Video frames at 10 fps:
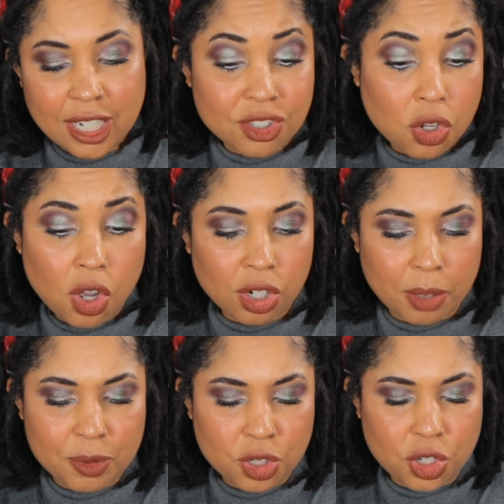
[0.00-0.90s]
it's called
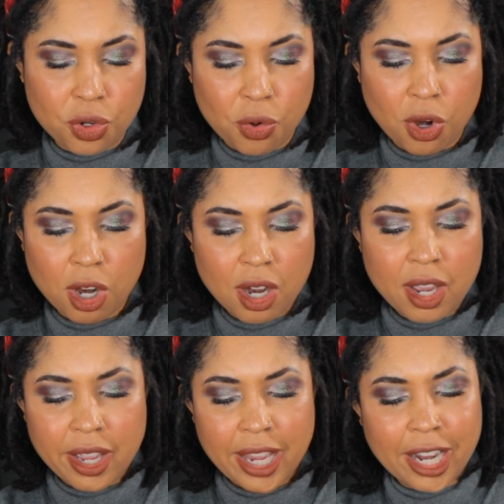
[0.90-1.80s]
Obscure,
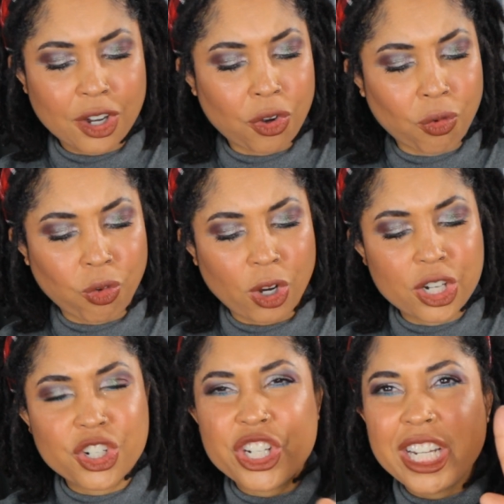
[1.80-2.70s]
that
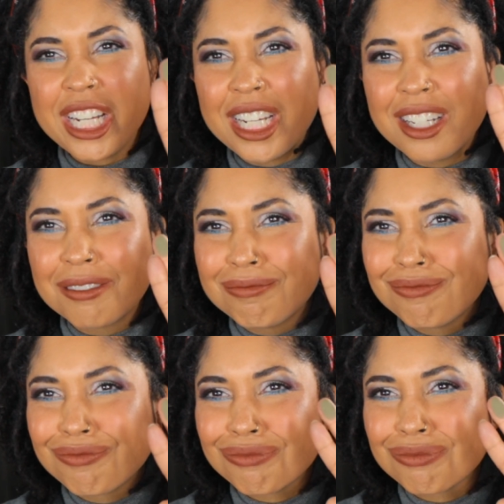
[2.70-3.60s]
grungy,
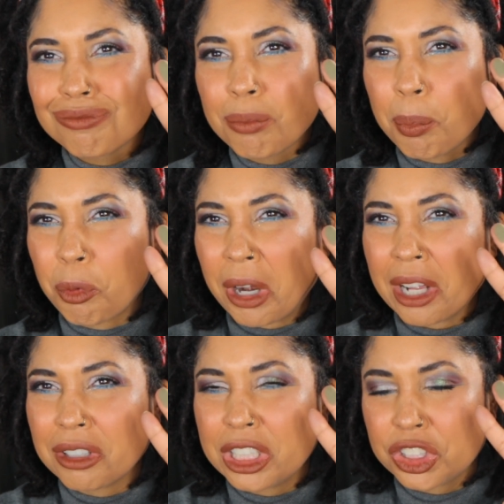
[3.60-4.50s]

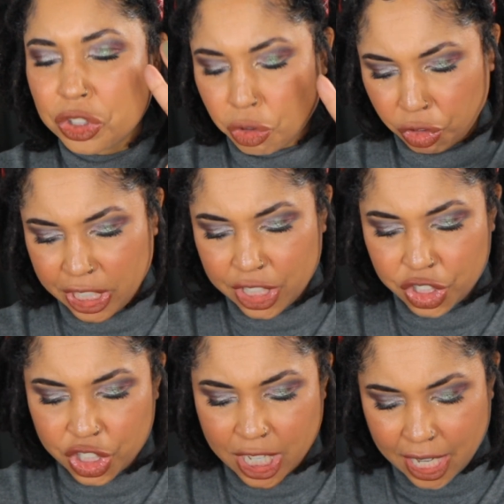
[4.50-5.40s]
brownish green
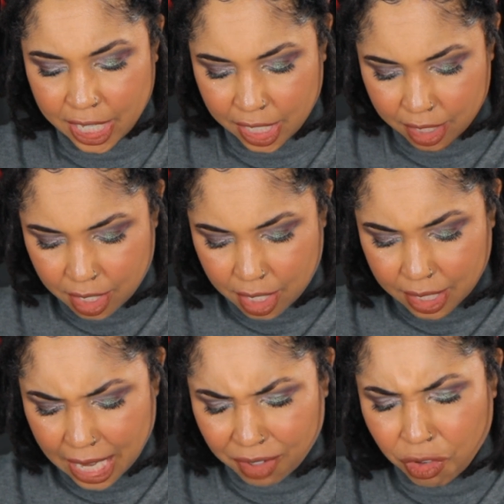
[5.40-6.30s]
shade.
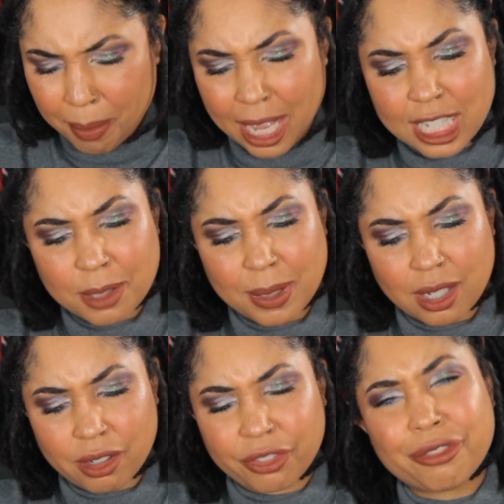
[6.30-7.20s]
Kind of reminds me
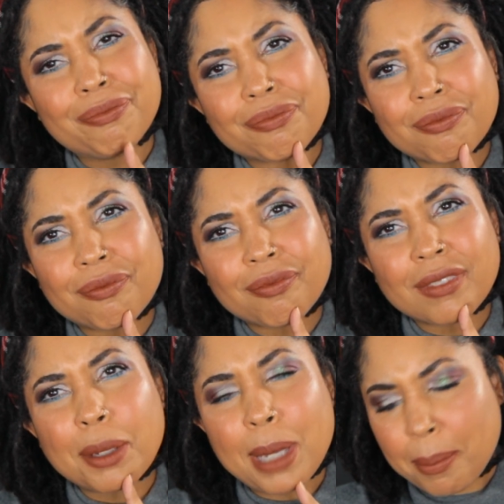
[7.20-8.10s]
of
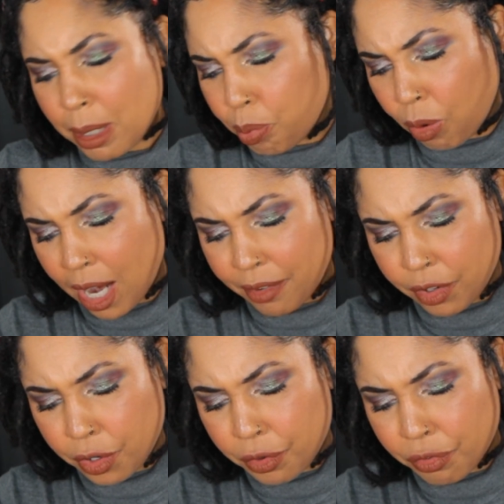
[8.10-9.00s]
maybe
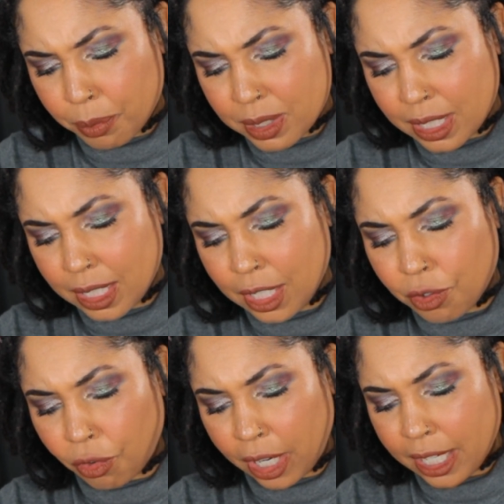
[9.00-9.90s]
Bravo from Sydney
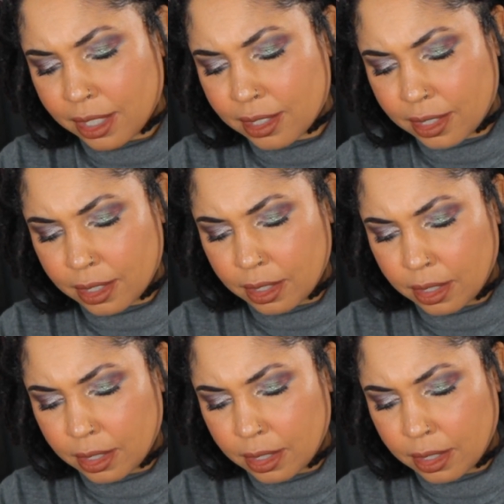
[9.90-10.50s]
Grace.